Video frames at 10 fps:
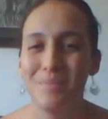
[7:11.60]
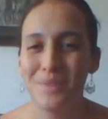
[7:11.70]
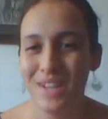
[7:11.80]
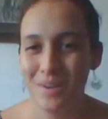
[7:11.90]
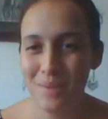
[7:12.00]
for
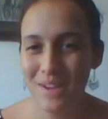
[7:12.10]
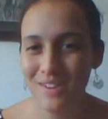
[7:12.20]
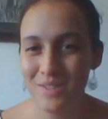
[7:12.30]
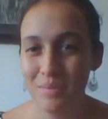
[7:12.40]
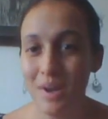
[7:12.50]
like a week or
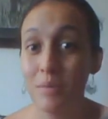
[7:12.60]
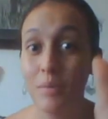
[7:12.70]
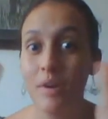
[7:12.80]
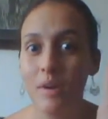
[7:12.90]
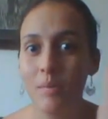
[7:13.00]
two, but I've been
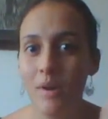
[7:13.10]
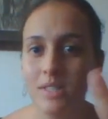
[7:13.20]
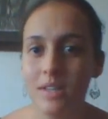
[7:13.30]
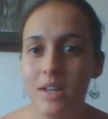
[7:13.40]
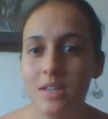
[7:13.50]
wearing them
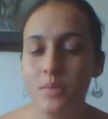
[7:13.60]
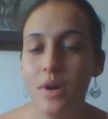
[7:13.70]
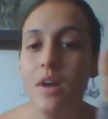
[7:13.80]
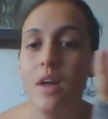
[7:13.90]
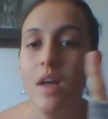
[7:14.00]
constantly, I swear.
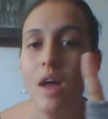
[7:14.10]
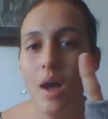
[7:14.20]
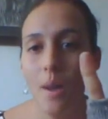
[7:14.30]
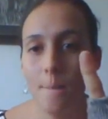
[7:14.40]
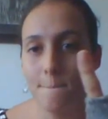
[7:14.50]

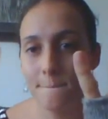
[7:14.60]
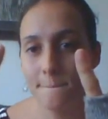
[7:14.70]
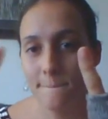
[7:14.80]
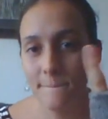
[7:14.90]
And